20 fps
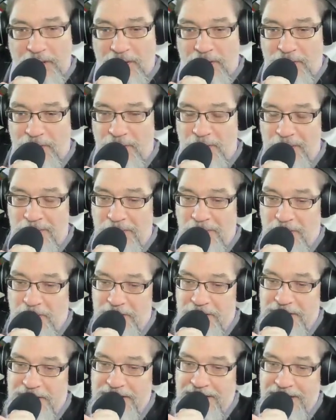And our news
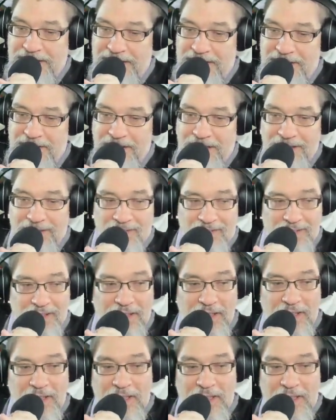poem today is titled